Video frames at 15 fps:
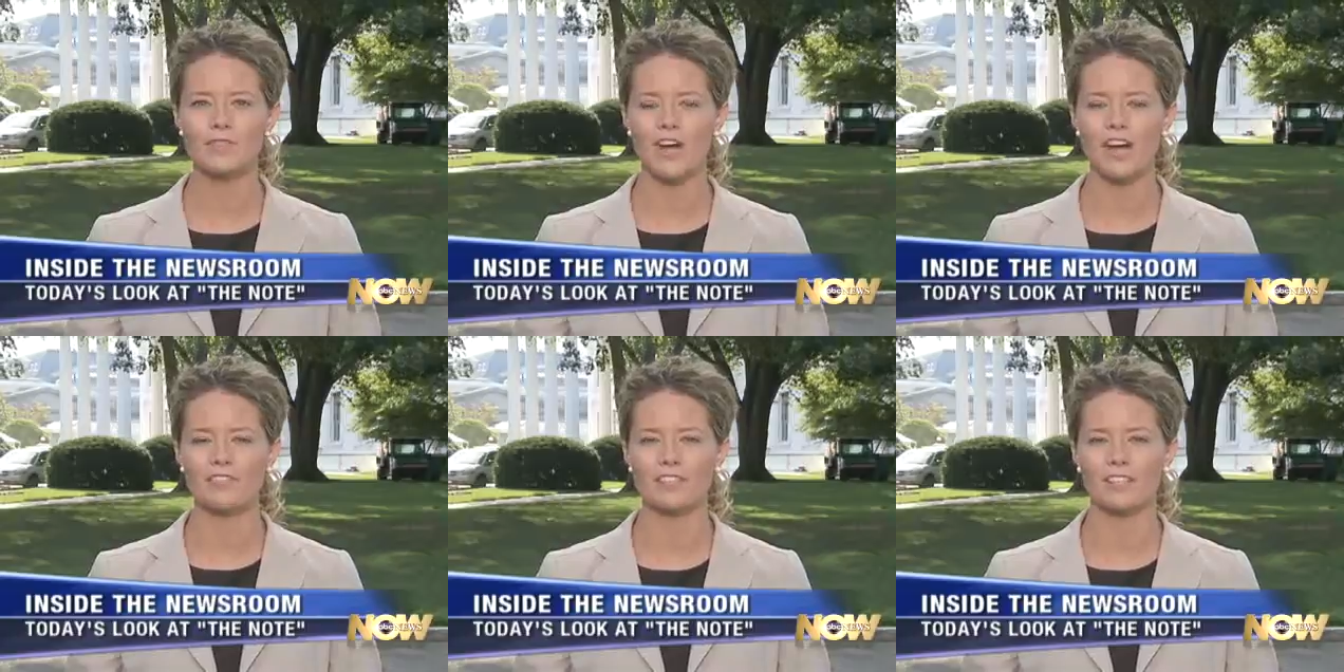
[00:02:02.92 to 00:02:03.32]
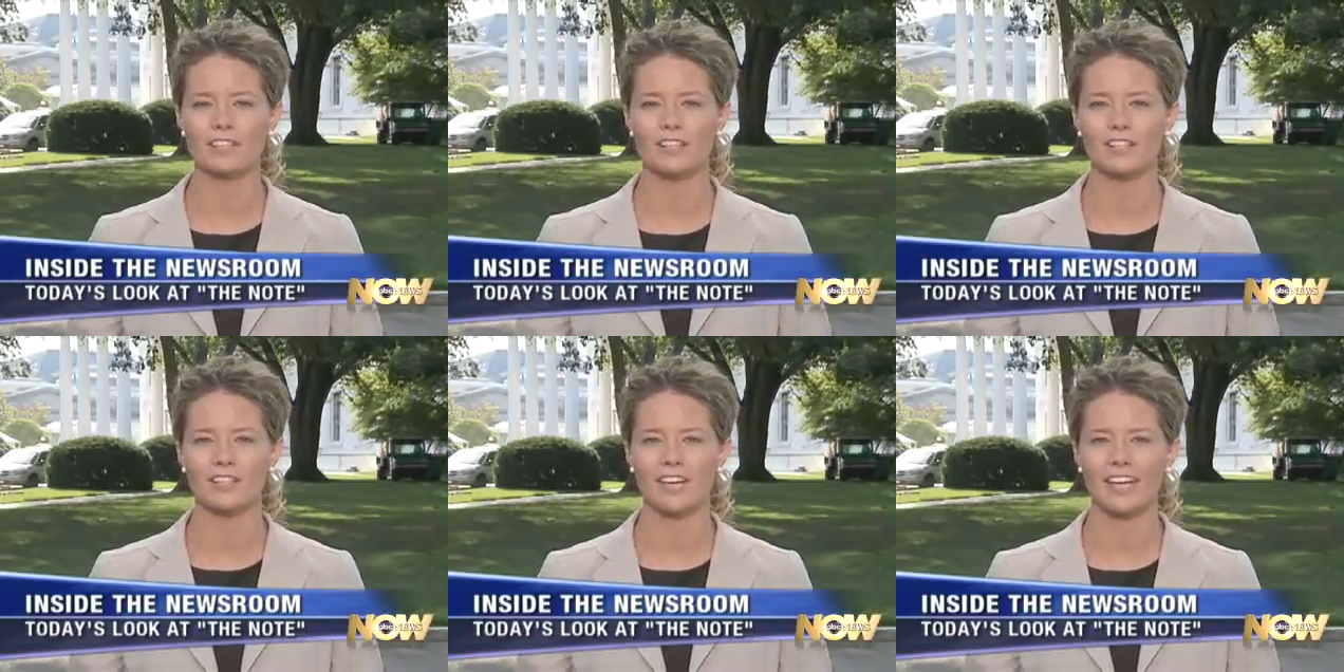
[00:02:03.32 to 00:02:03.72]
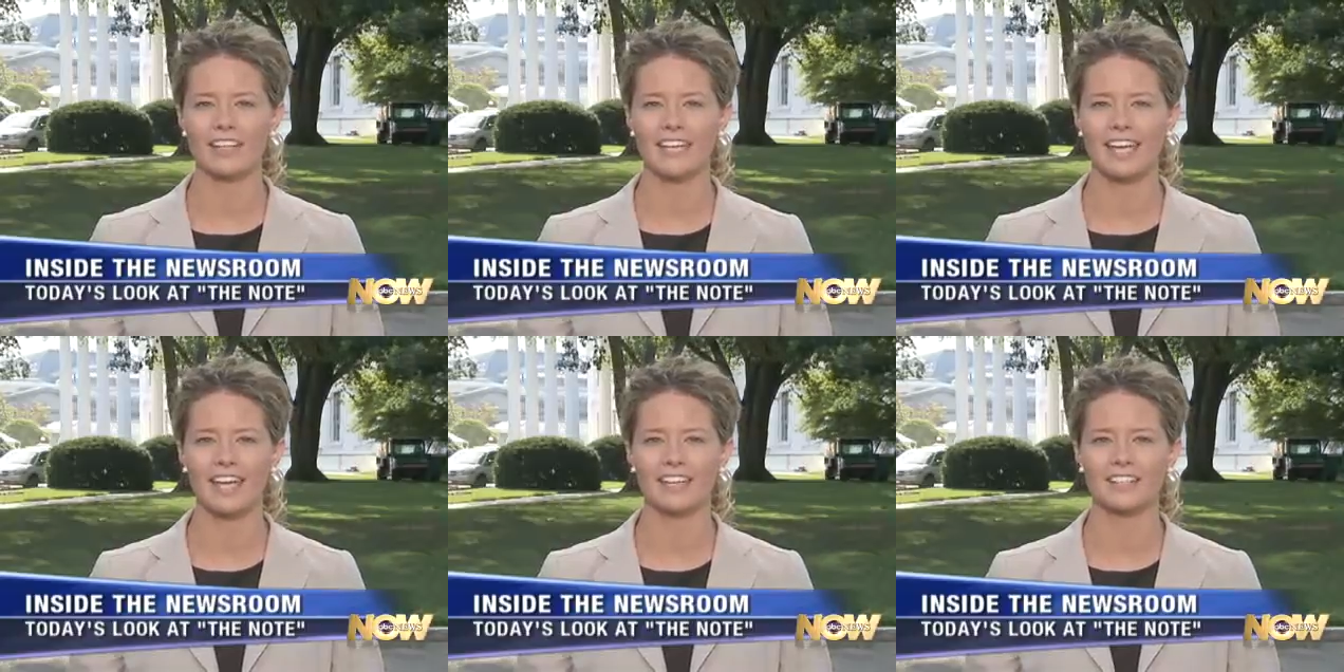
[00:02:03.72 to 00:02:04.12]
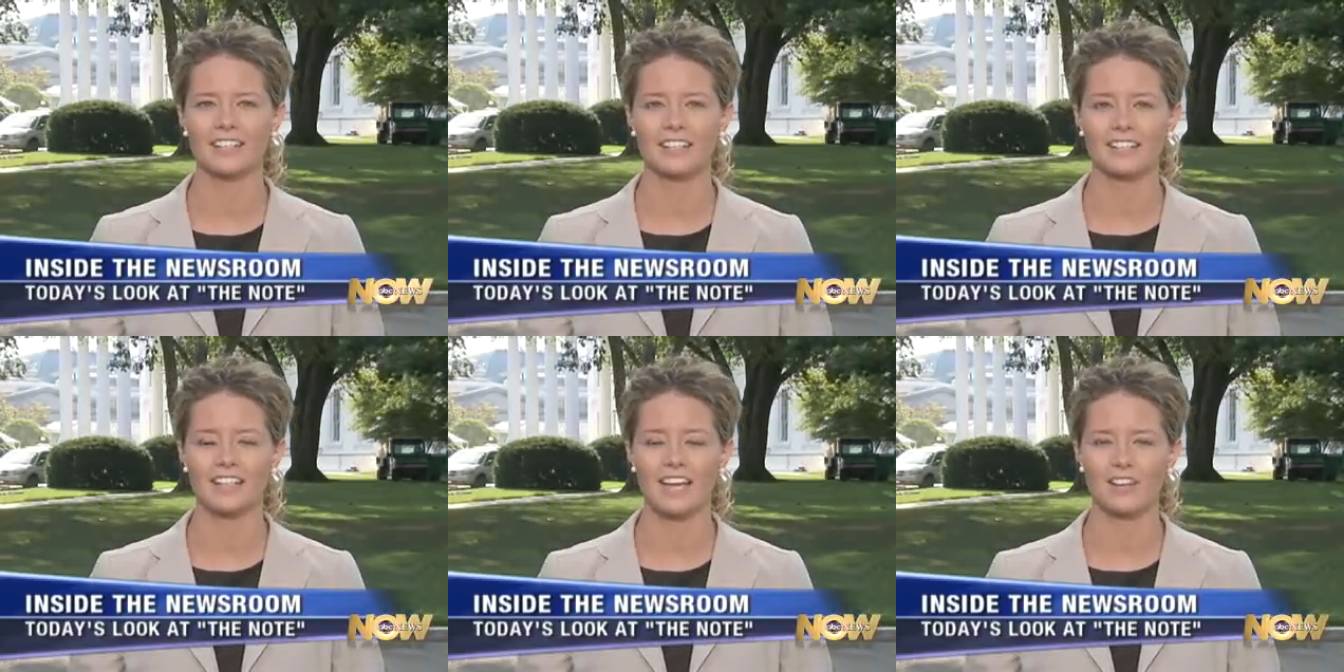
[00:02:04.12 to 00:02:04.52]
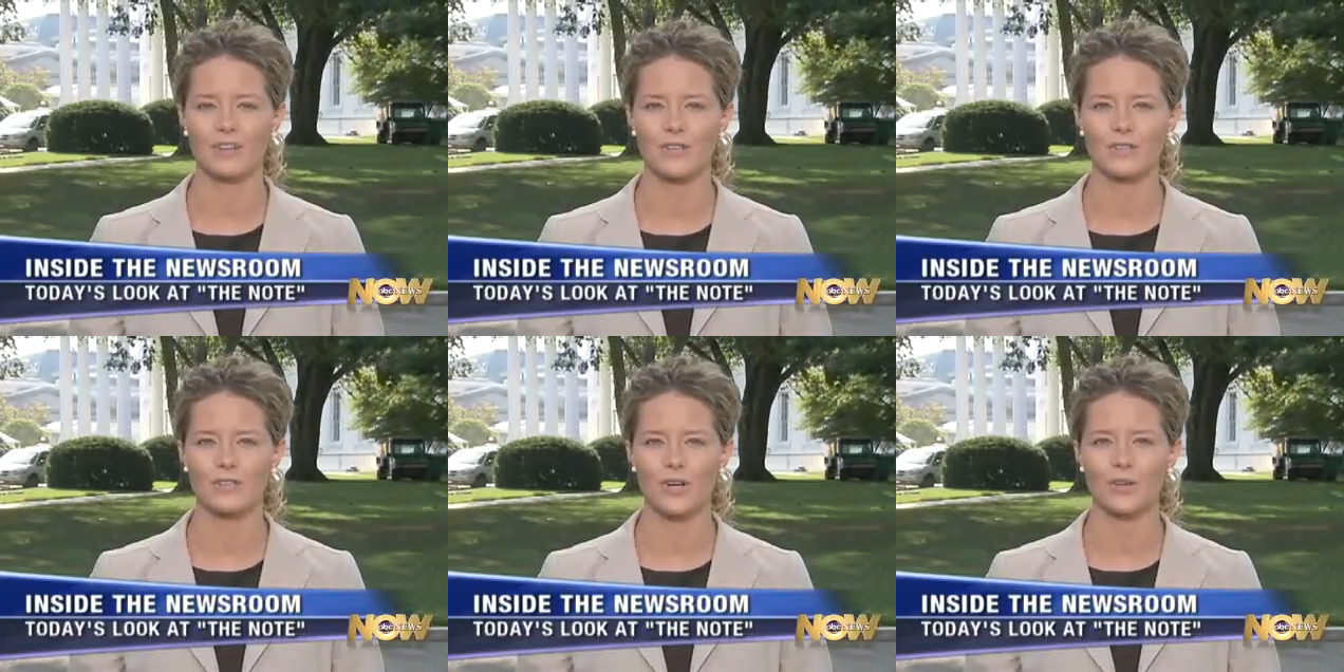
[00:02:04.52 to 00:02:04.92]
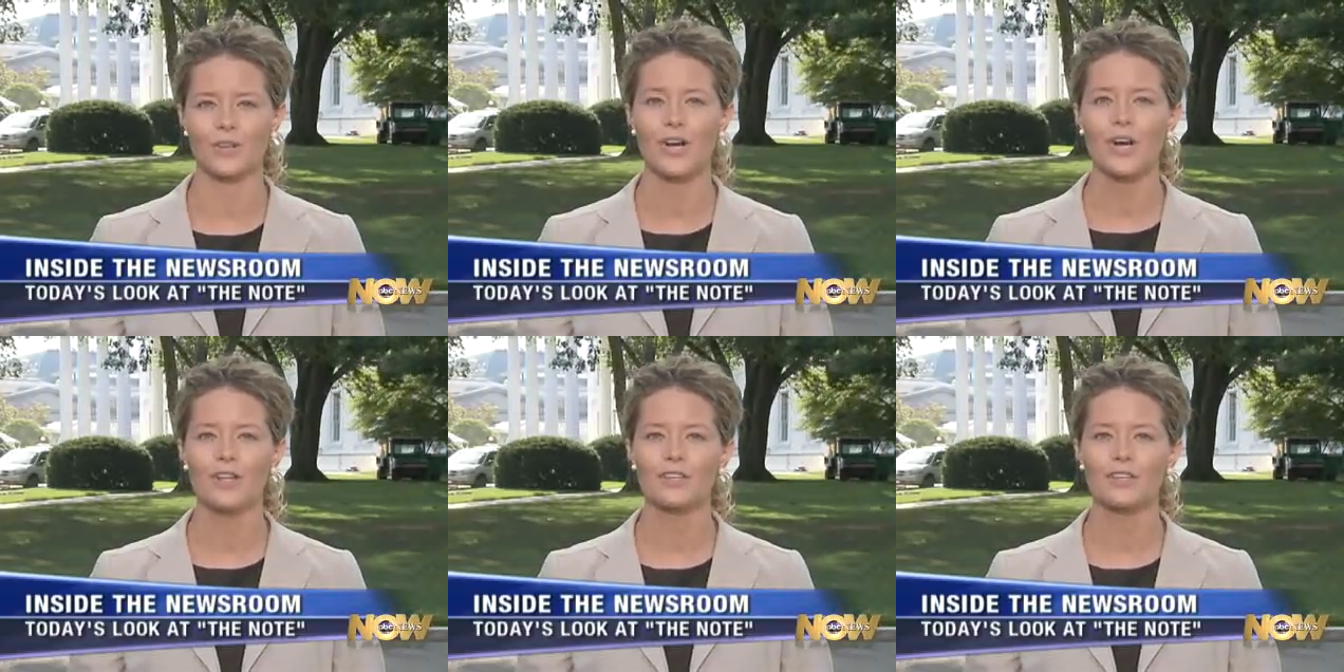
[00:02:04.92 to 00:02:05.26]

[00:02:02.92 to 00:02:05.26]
traveling to the Grand Canyon in Yellowstone.